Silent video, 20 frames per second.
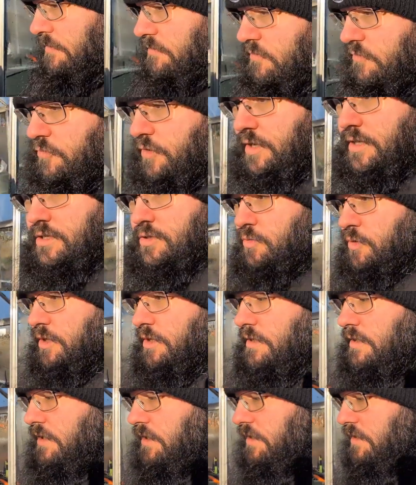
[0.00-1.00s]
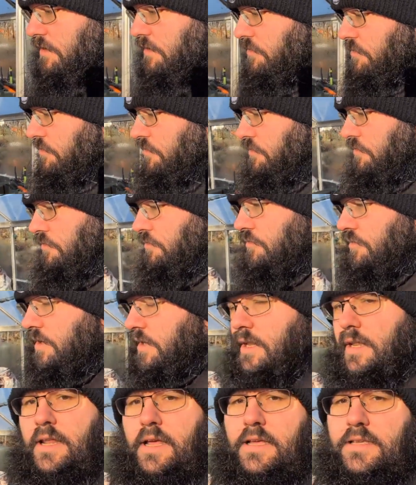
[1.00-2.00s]
Really sweet,
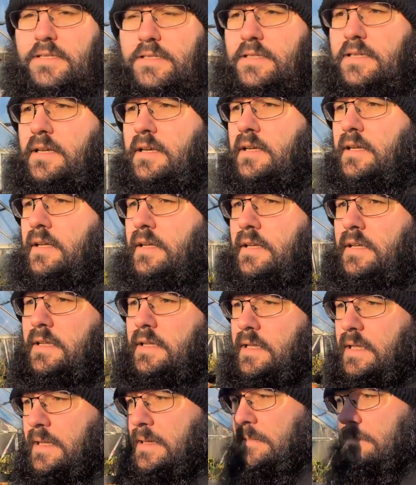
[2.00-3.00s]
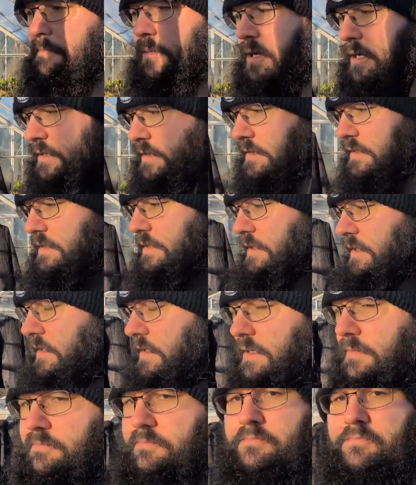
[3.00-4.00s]
really nice. But
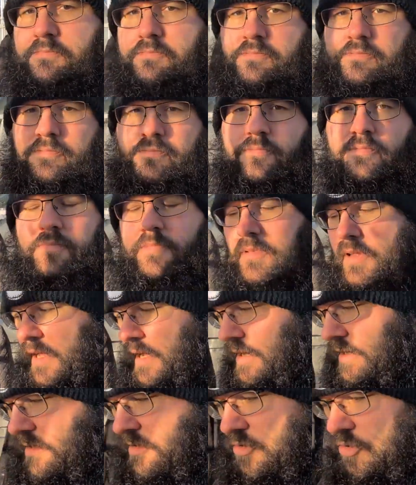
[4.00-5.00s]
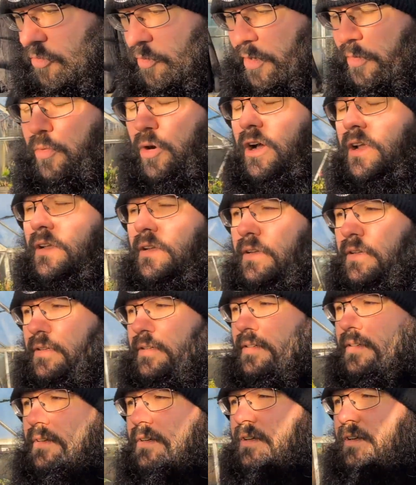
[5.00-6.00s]
yeah, do we want
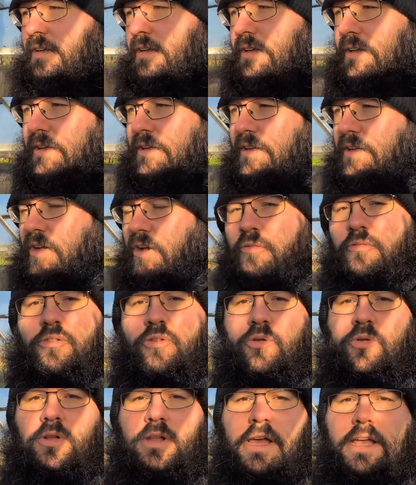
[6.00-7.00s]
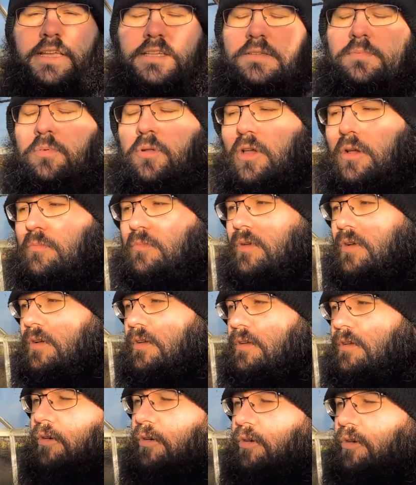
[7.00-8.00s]
a few nice plum,
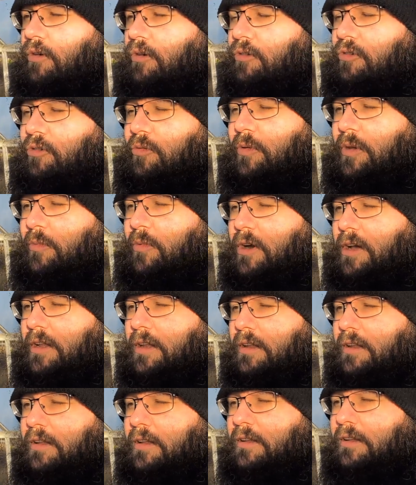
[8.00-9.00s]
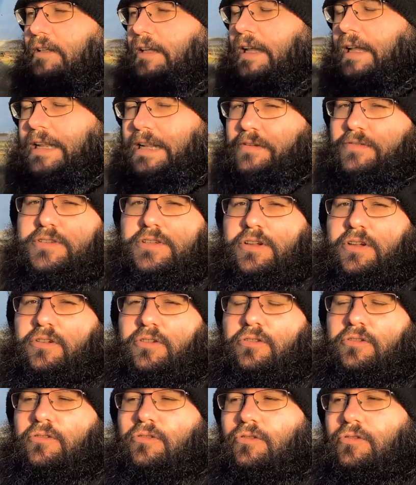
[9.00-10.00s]
or do we want enough
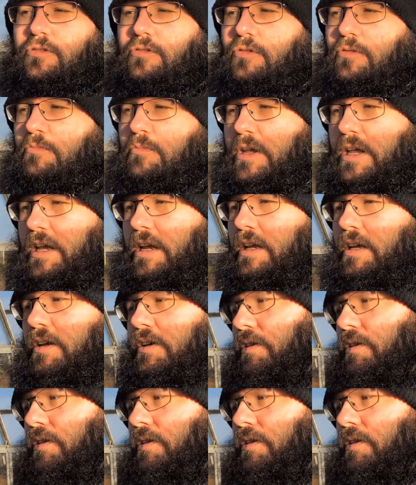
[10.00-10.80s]
sun to make